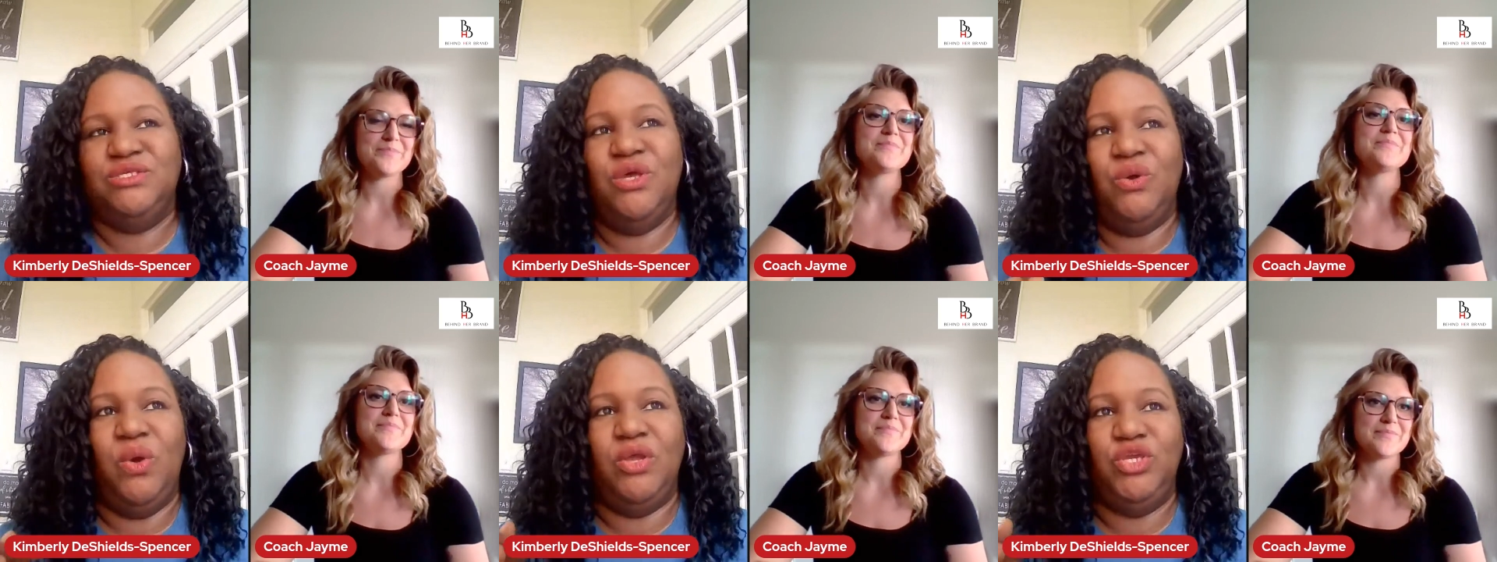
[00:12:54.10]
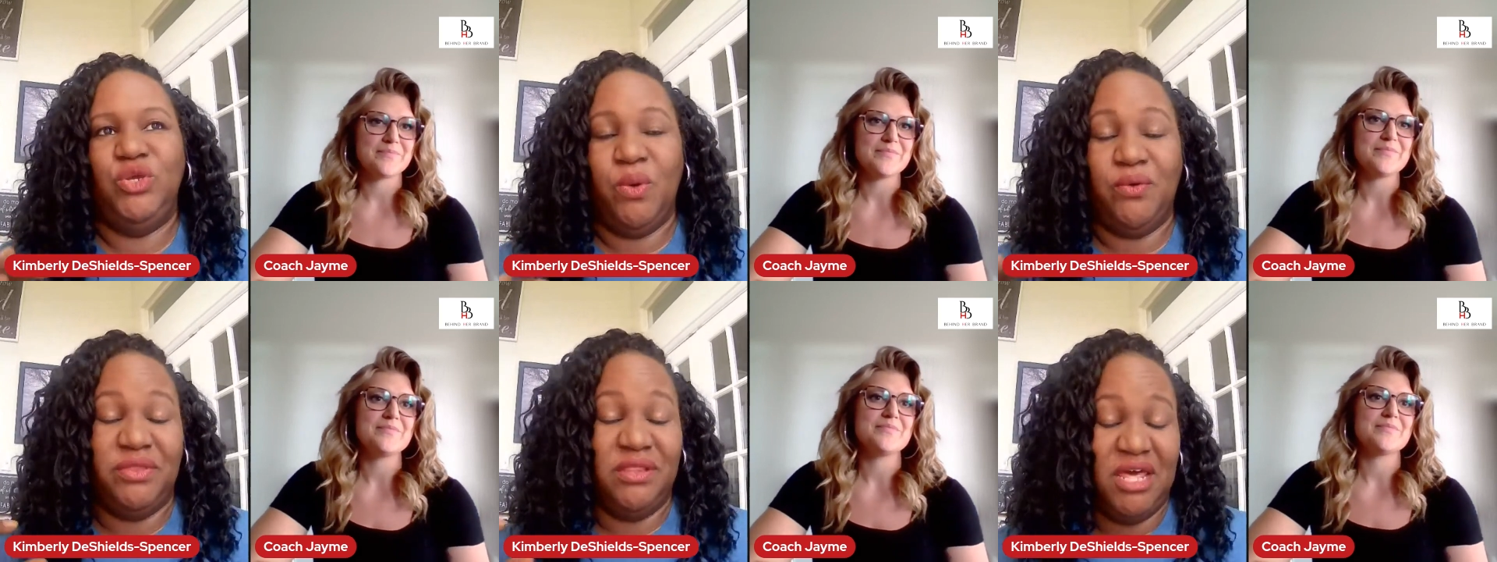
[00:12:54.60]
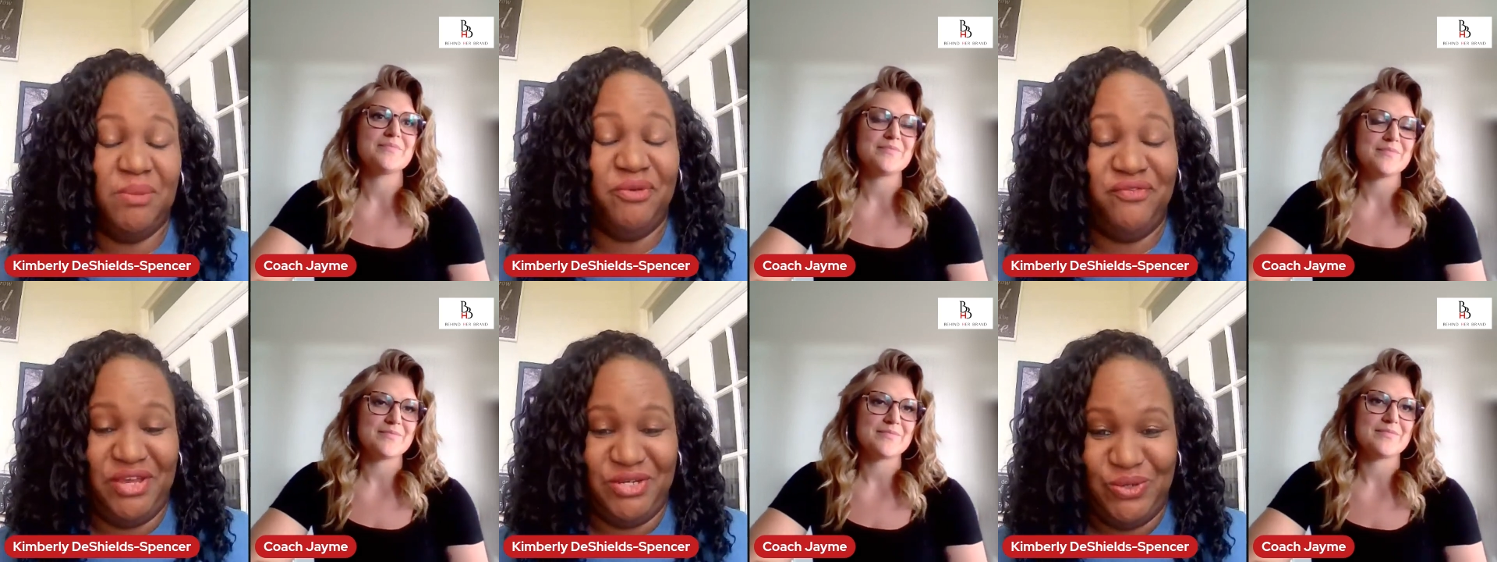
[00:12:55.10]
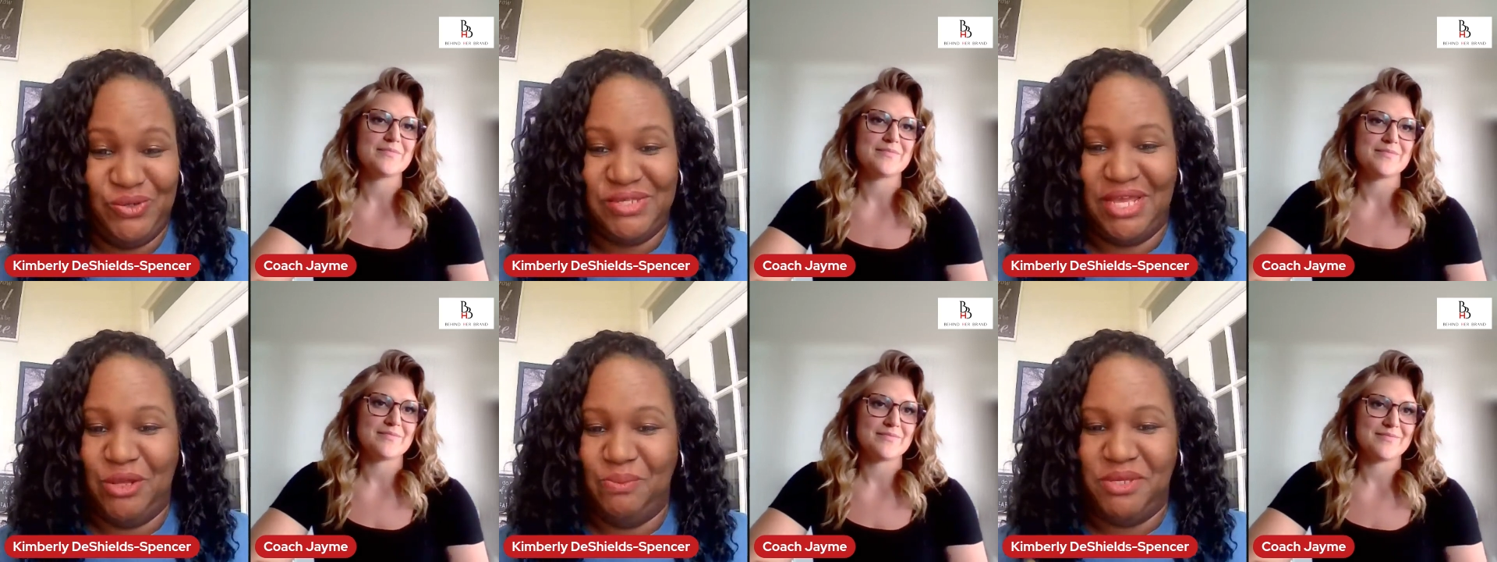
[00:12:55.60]
Speaker 1: So you work with a lot of
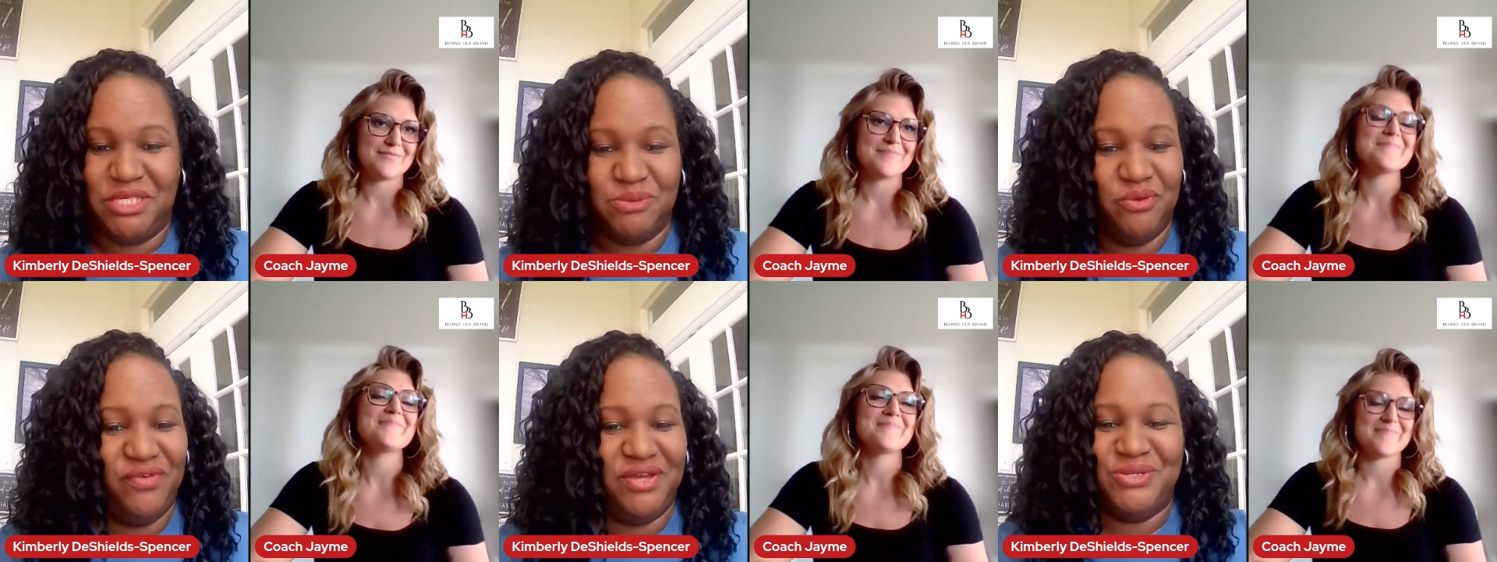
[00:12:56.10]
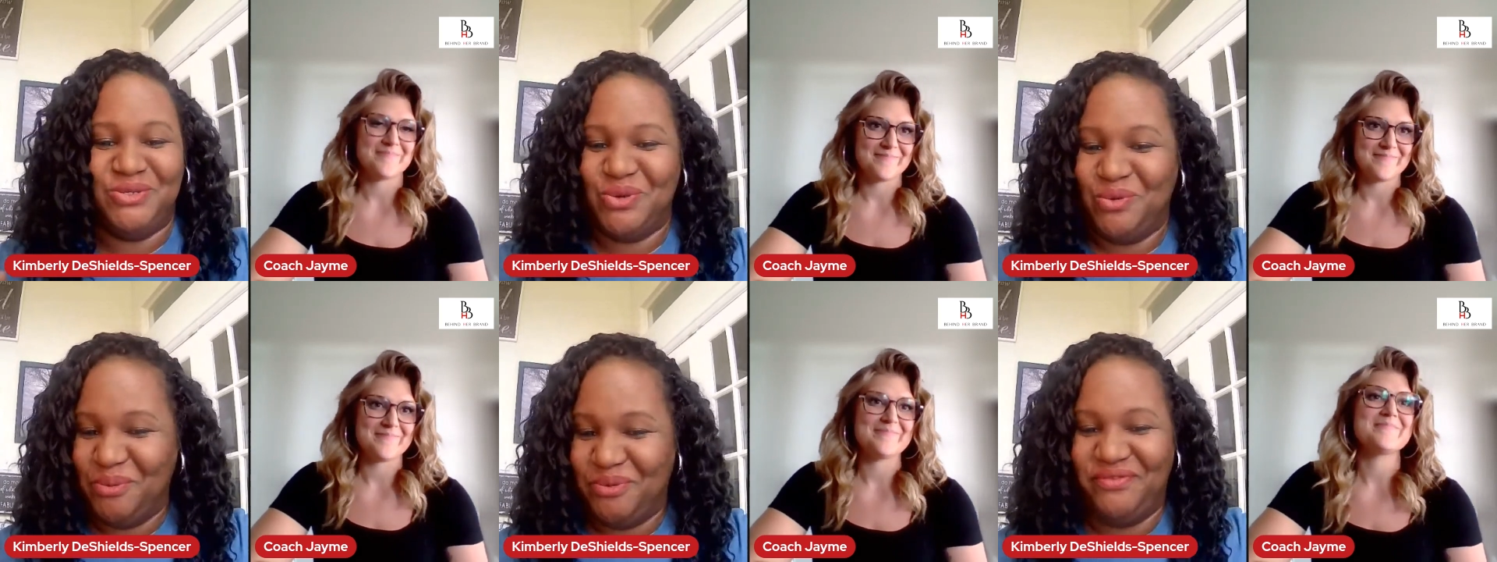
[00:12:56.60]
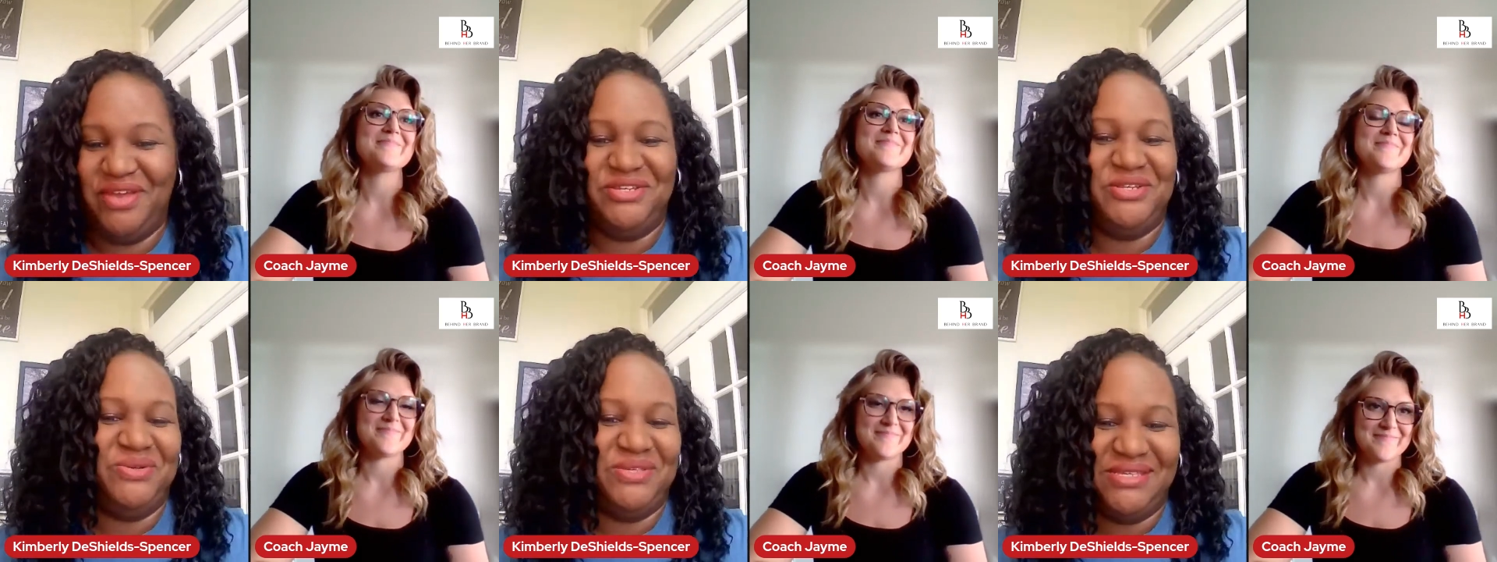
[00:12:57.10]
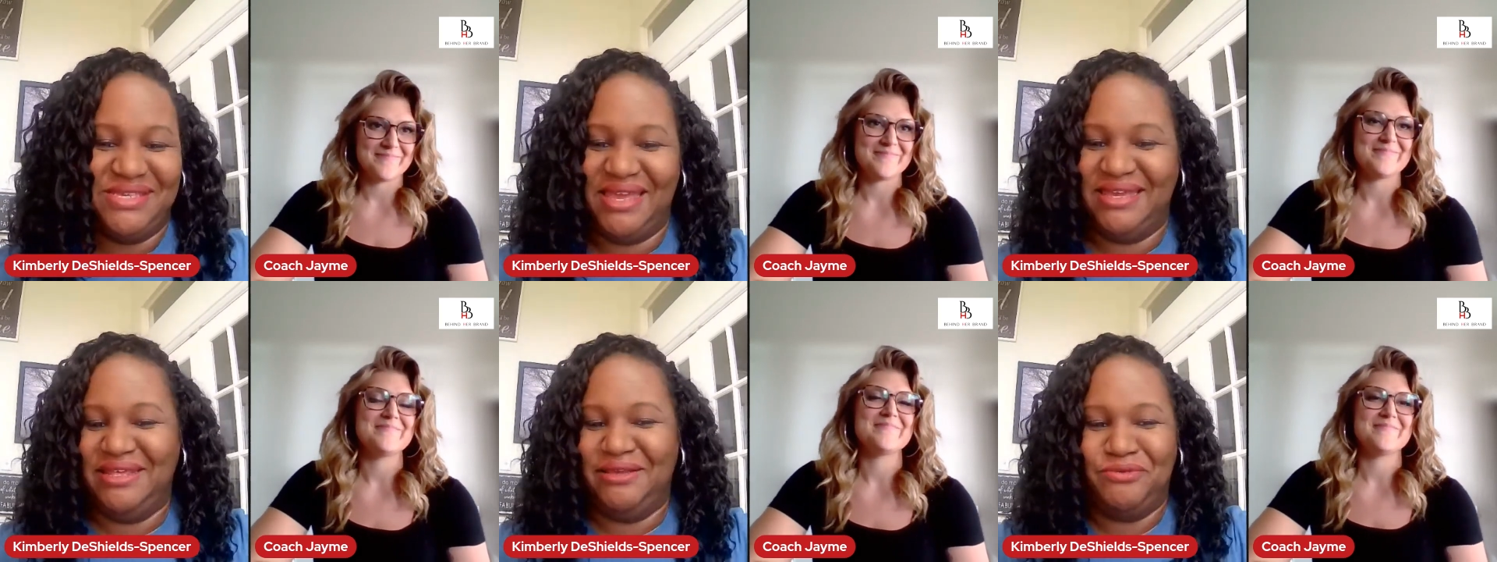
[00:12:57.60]
professionals. I know business professionals, career professionals,
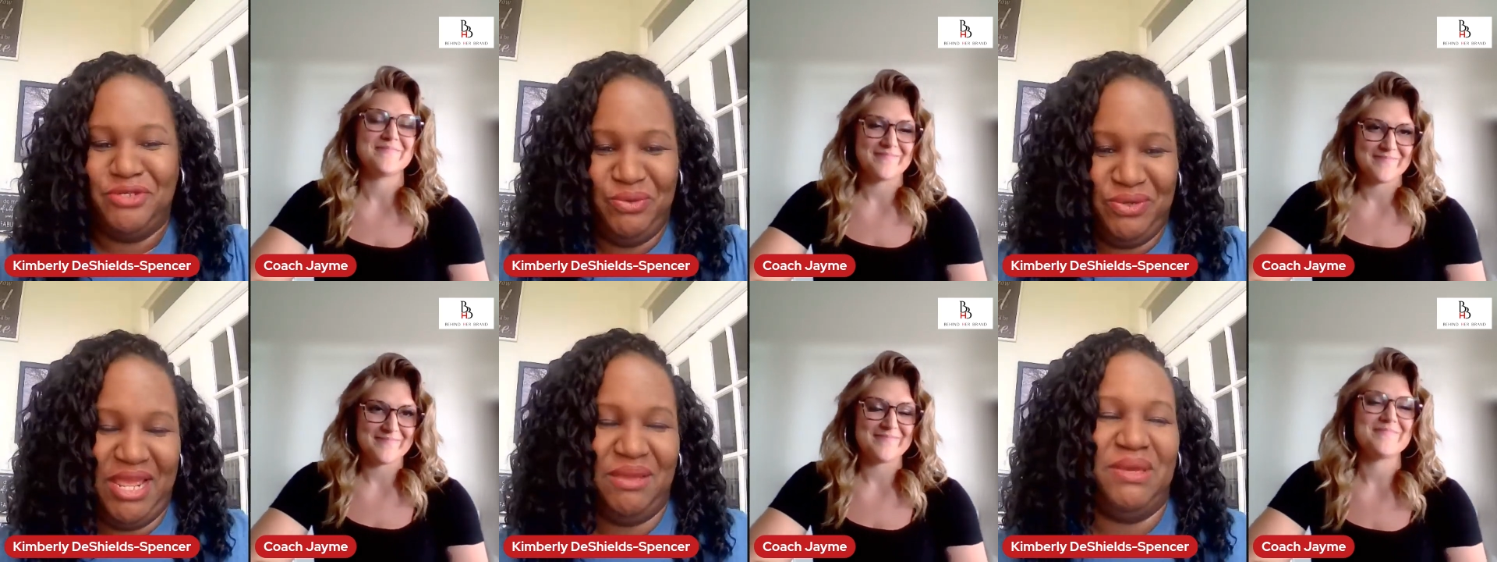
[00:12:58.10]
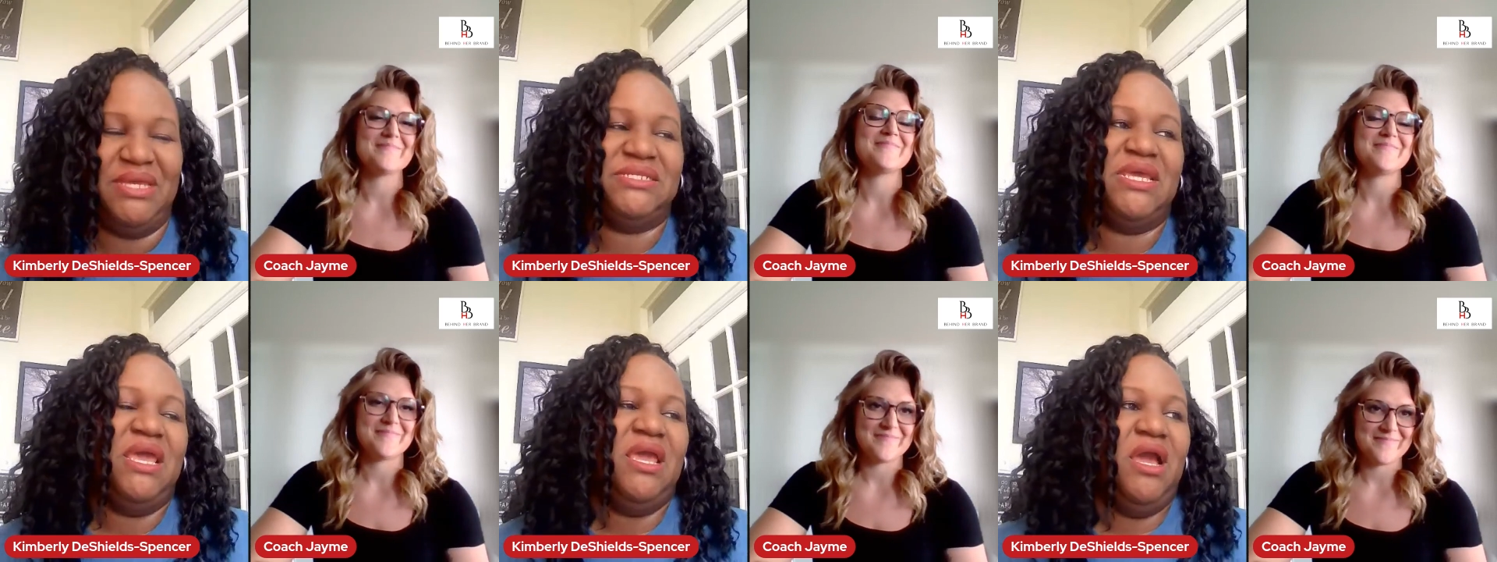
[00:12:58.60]
executives, you name it.